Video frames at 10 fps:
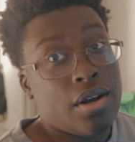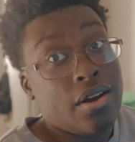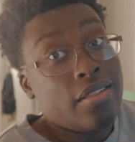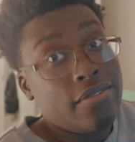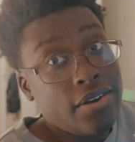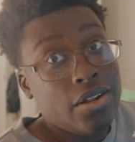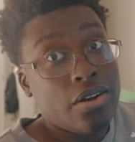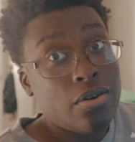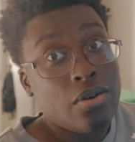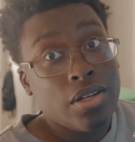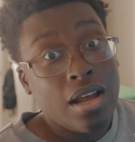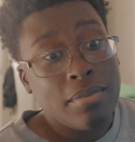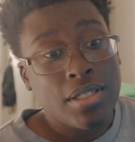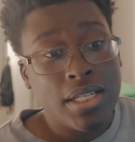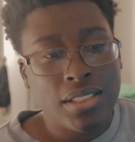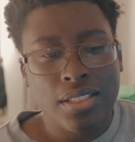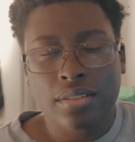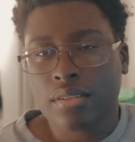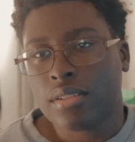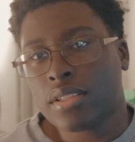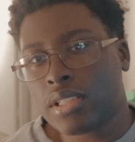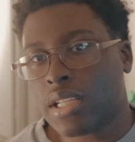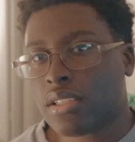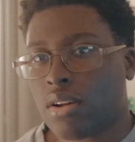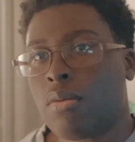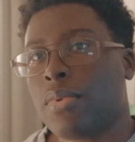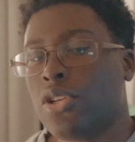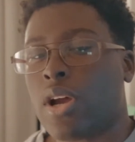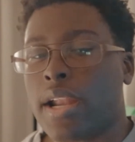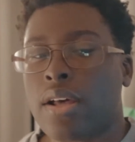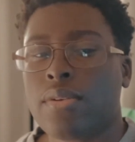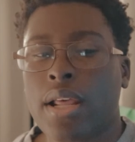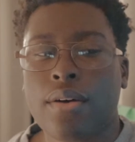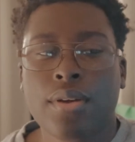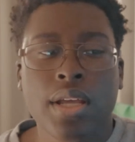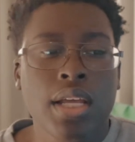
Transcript: another video on diamond testing. It's going to be dried out now.